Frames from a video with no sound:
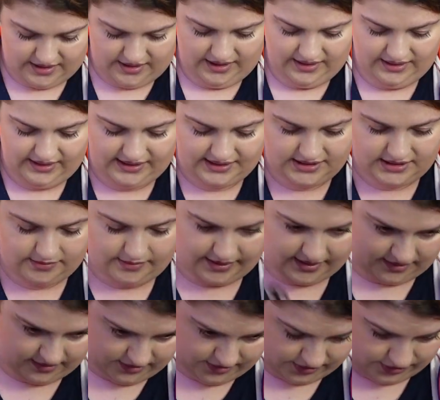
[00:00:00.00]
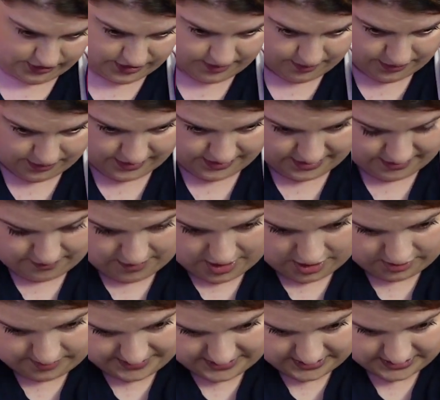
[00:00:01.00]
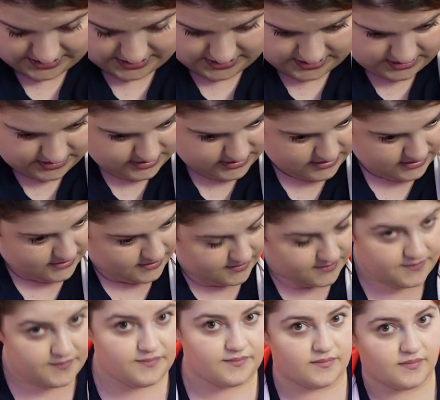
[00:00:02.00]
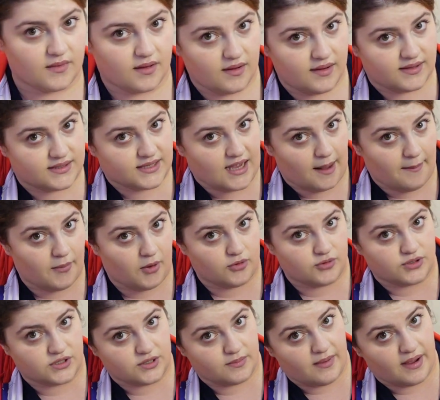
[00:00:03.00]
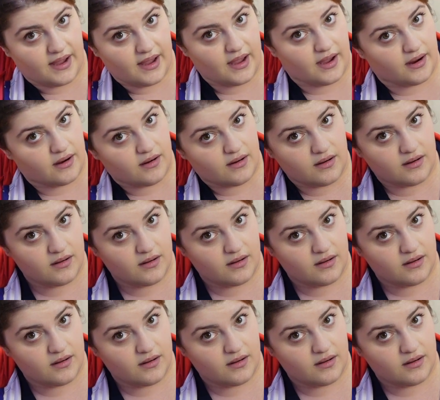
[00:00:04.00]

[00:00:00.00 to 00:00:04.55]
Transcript: think this way it'll hold it pretty well because it's got most of my hair.